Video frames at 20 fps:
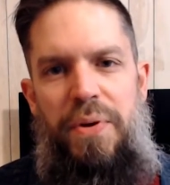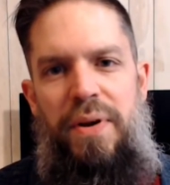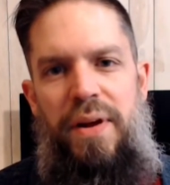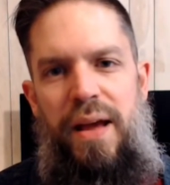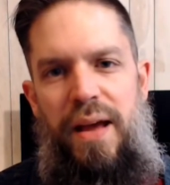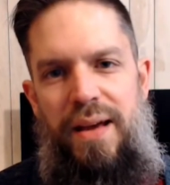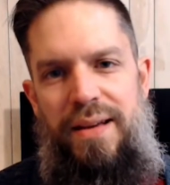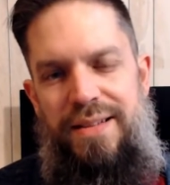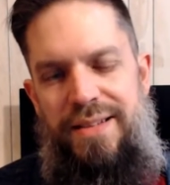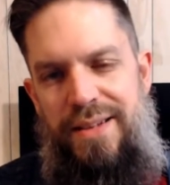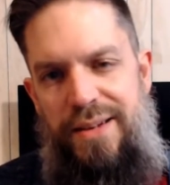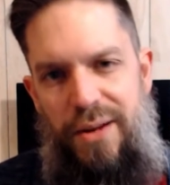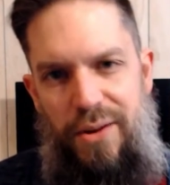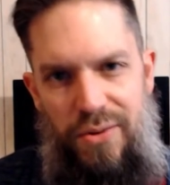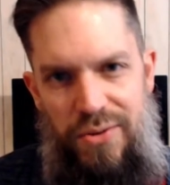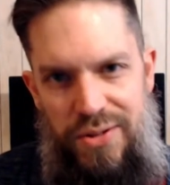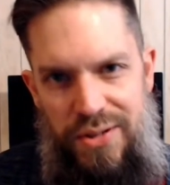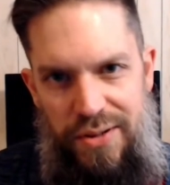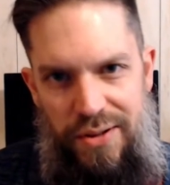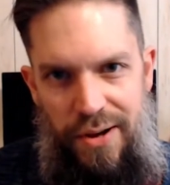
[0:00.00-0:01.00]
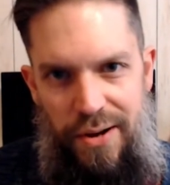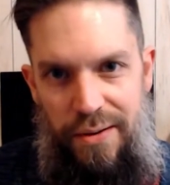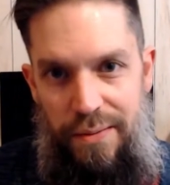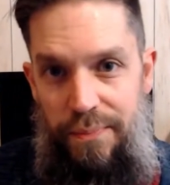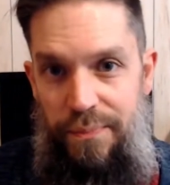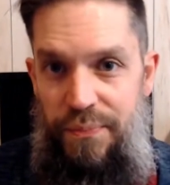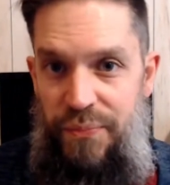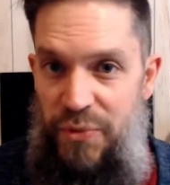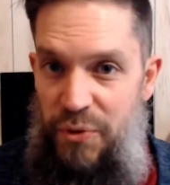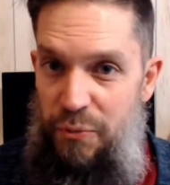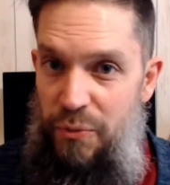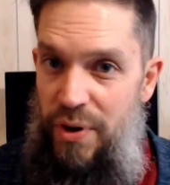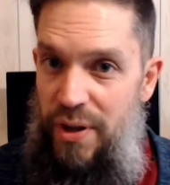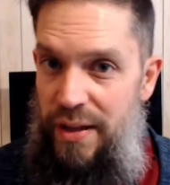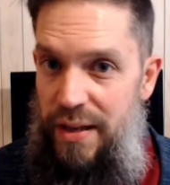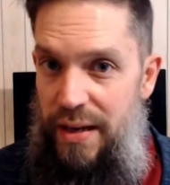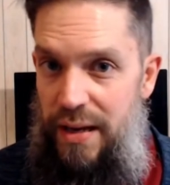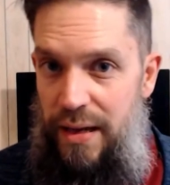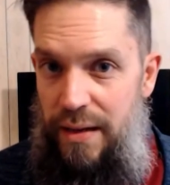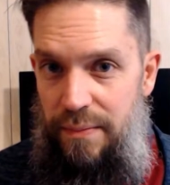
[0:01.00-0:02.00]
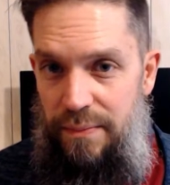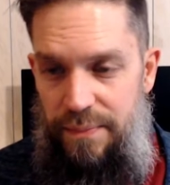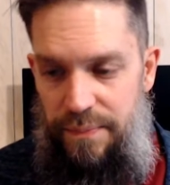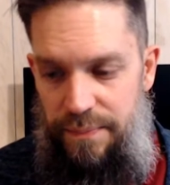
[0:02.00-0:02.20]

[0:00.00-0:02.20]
as he goes along. Really neat.